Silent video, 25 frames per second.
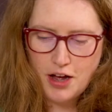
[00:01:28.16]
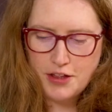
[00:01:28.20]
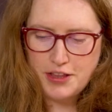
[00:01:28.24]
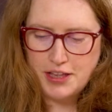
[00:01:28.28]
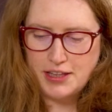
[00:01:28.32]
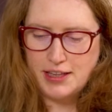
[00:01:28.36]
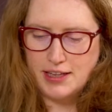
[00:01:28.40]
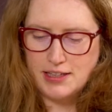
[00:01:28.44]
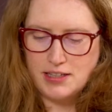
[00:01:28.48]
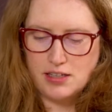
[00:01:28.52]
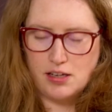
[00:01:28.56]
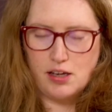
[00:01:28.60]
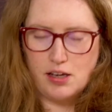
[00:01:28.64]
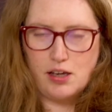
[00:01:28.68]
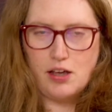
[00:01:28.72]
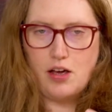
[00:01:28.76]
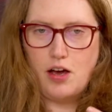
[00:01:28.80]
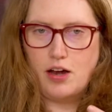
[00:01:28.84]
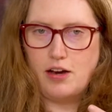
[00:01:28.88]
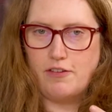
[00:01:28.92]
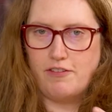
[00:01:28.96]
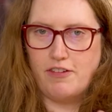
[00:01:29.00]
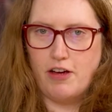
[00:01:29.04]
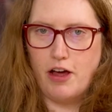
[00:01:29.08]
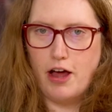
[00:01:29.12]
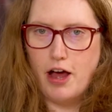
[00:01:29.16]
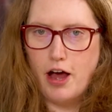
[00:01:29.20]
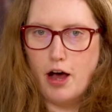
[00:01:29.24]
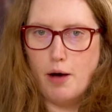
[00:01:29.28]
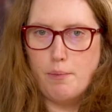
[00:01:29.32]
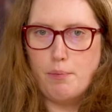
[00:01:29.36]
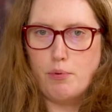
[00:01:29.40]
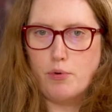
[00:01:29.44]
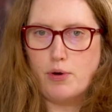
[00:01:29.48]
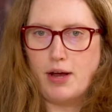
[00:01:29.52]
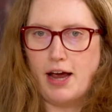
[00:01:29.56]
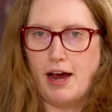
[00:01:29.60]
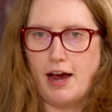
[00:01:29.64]
think there's kind of a
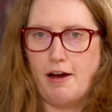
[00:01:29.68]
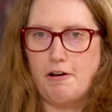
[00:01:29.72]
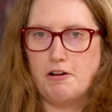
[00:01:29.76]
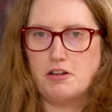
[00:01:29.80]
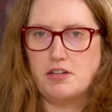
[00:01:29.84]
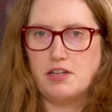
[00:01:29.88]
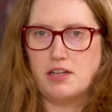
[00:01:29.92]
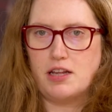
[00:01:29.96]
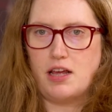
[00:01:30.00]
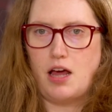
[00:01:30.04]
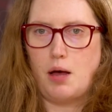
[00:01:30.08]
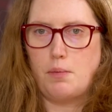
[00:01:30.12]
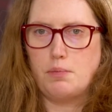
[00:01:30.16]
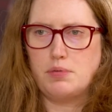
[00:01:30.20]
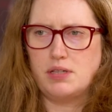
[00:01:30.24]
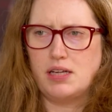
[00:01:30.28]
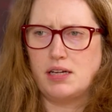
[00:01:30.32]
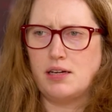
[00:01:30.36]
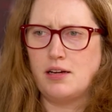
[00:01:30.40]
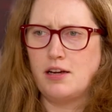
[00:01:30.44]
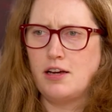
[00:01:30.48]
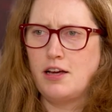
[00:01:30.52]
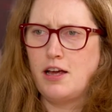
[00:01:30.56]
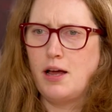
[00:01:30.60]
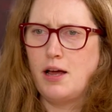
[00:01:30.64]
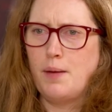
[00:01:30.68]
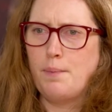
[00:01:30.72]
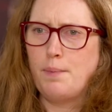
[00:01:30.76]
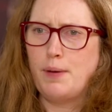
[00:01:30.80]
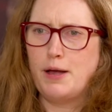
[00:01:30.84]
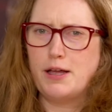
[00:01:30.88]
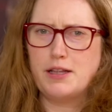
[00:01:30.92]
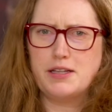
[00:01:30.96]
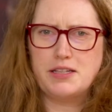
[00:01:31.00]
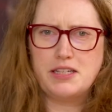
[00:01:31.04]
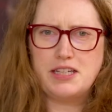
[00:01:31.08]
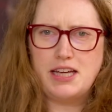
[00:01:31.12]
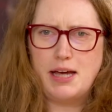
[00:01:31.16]
herbal character that comes in, but at
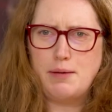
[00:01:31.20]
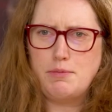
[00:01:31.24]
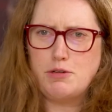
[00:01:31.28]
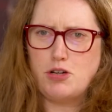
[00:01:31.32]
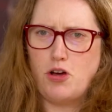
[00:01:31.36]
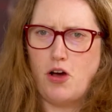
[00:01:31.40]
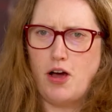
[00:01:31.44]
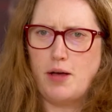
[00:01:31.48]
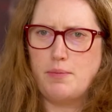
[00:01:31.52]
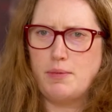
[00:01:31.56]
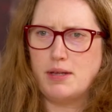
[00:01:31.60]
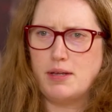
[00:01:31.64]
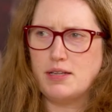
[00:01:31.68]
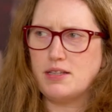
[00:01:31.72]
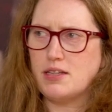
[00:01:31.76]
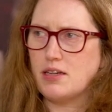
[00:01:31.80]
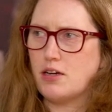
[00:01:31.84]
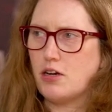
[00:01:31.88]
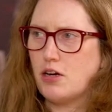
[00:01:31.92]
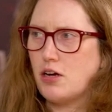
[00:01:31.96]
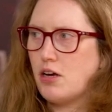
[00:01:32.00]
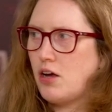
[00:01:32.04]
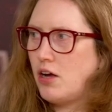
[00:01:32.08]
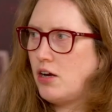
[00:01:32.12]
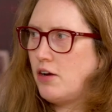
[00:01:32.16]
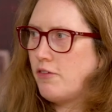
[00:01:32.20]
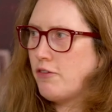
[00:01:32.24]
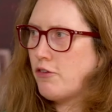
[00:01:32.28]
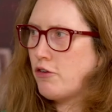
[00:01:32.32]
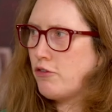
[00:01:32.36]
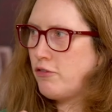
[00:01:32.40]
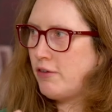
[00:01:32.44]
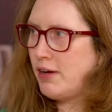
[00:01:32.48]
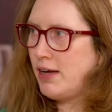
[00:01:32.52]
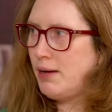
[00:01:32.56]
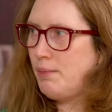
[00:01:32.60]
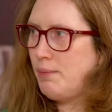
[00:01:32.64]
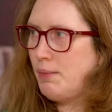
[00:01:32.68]
the same time, there's a kind of
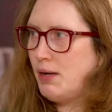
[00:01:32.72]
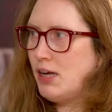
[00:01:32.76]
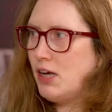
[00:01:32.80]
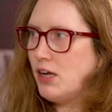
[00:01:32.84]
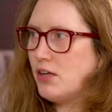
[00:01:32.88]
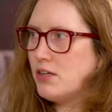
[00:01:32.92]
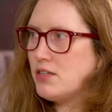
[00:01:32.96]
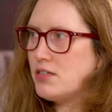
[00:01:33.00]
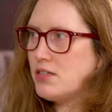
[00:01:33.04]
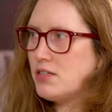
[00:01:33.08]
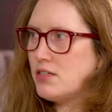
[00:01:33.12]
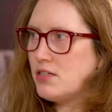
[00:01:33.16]
creaminess